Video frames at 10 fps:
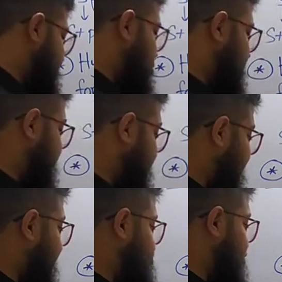what it
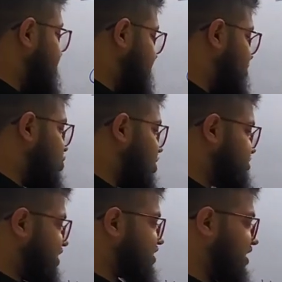actually did
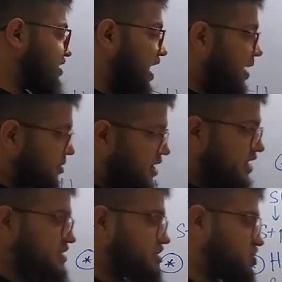was it
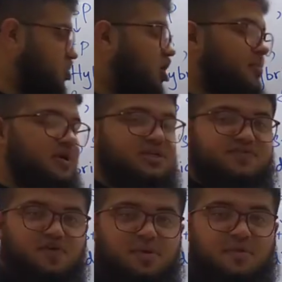hybridized its orbitals,
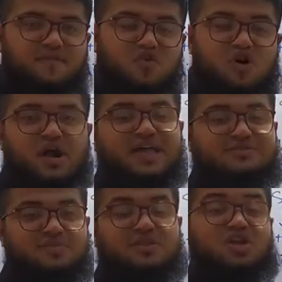forming 4
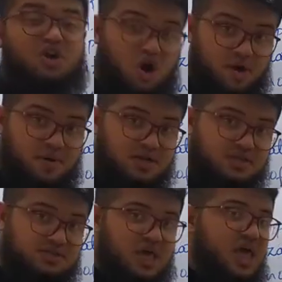sp3
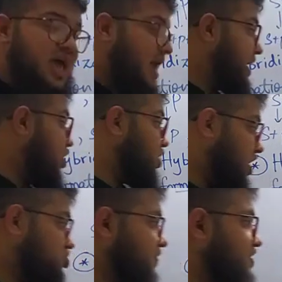orbitals, and now
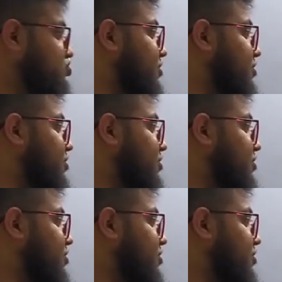each of these